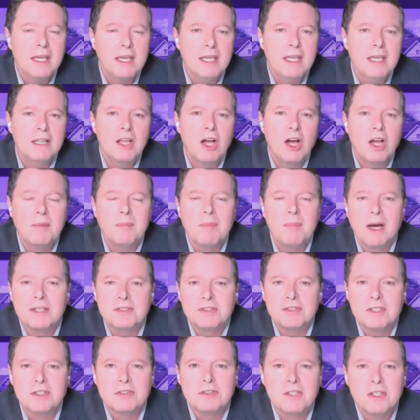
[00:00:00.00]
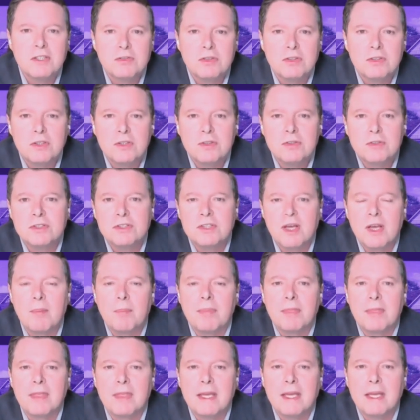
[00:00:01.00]
Elon Musk has introduced
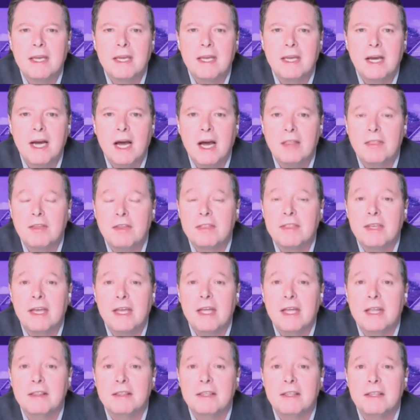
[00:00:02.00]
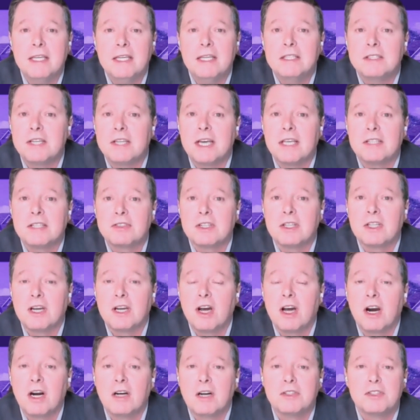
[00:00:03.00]
something other than the Tesla
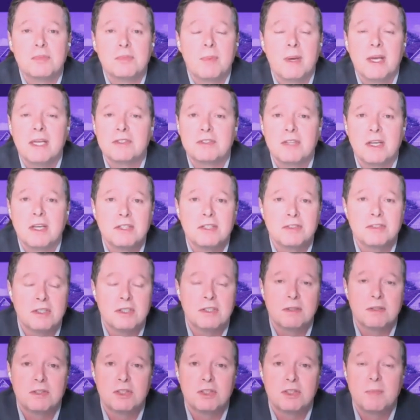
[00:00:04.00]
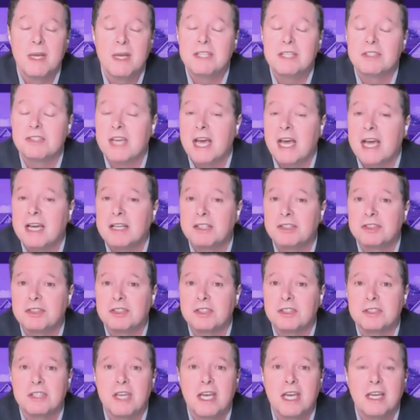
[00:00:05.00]
car and SpaceX, SpaceX
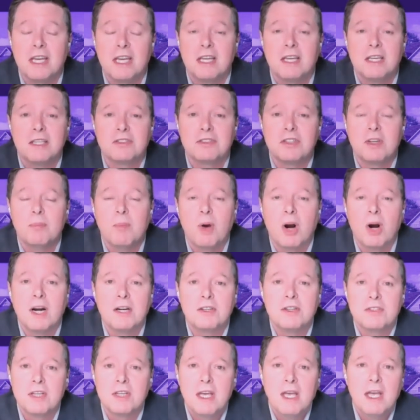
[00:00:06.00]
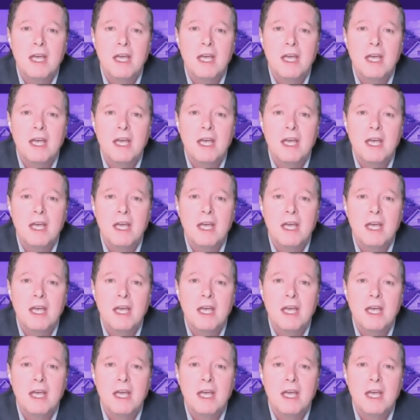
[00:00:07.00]
and taking us to Mars.